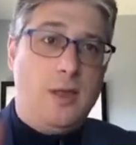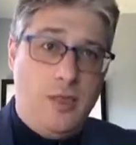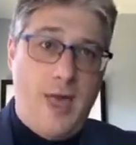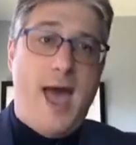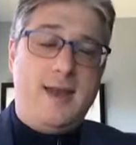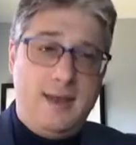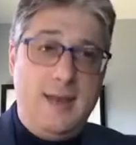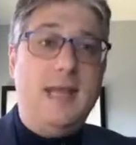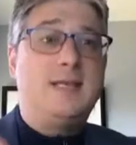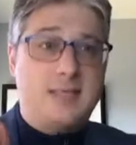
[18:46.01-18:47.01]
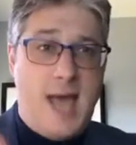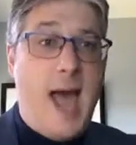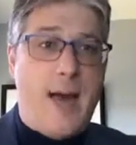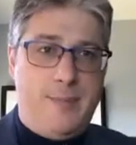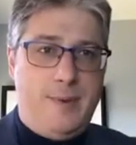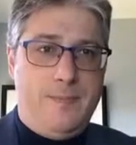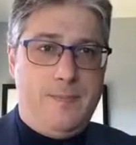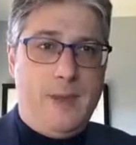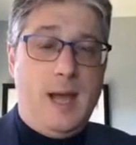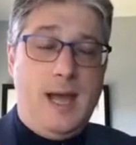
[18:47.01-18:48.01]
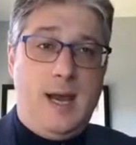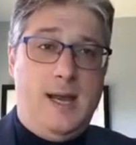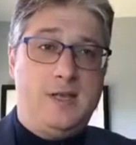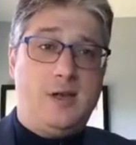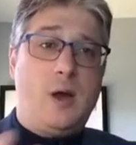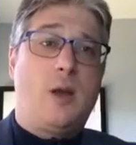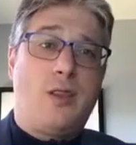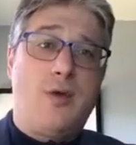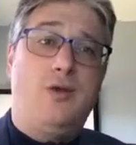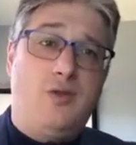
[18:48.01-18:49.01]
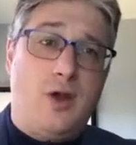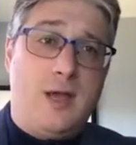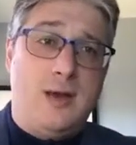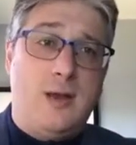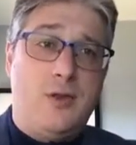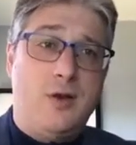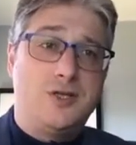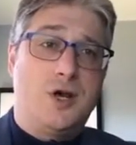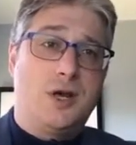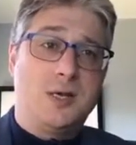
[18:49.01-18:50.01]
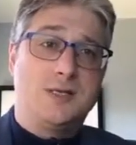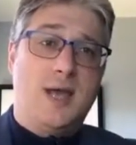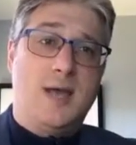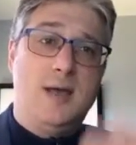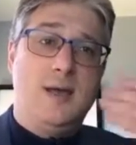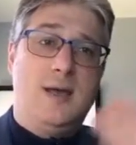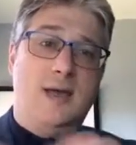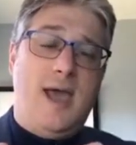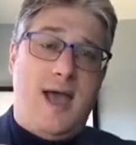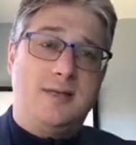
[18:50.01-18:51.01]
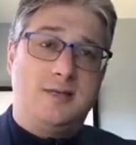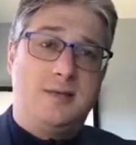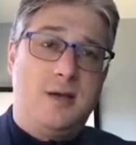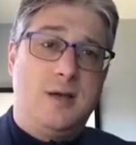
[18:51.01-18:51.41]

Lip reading: That needs to happen. And it needs to go to the Third Circuit, and the Third Circuit to say, yes.